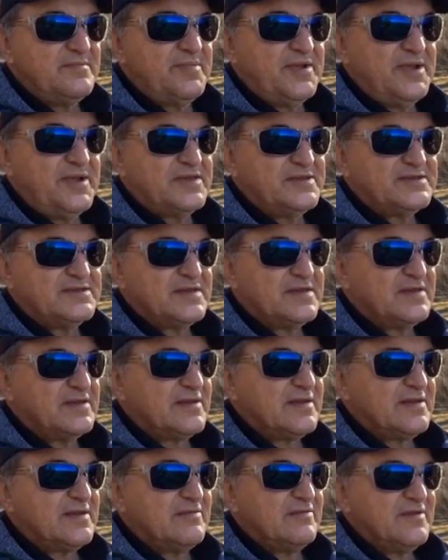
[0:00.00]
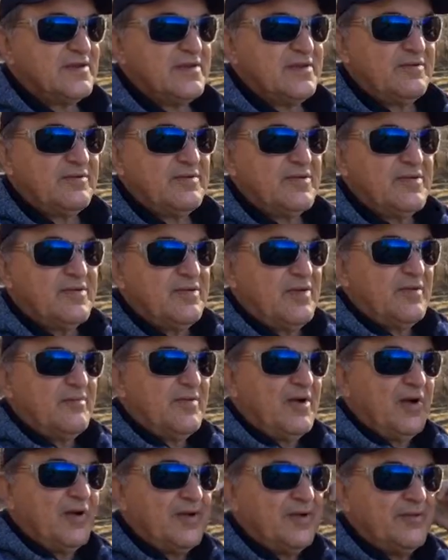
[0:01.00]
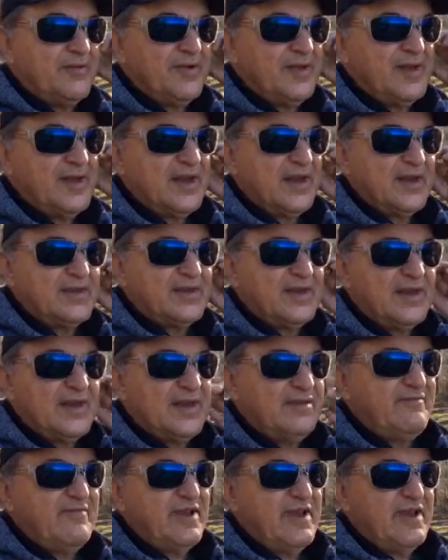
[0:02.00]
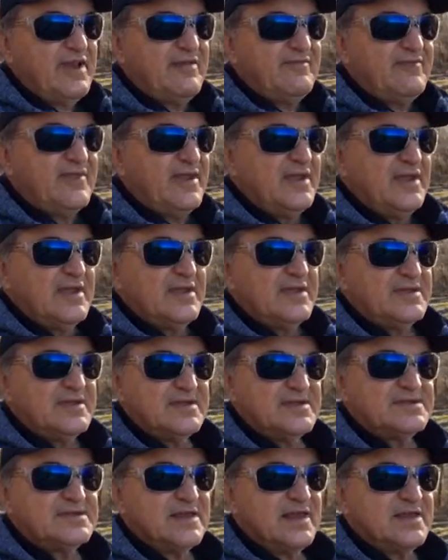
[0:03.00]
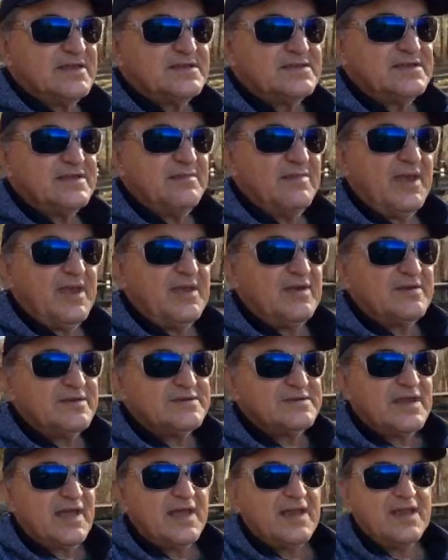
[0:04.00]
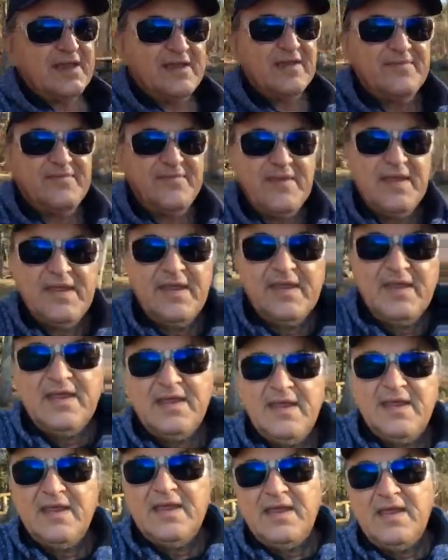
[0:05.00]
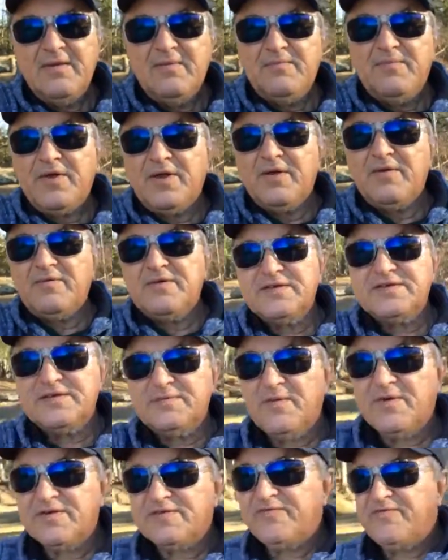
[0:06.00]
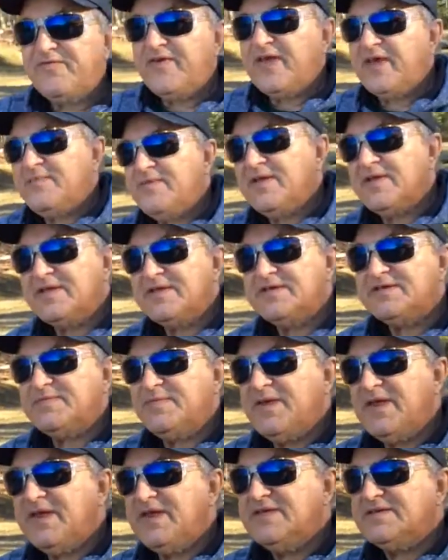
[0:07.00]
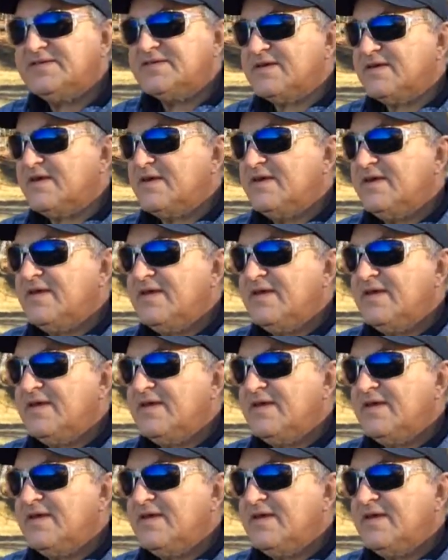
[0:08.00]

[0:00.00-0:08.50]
pizza, what they would call margarita. Now, it didn't even have the sliced tomatoes on it, but it was the most fabulous pizza.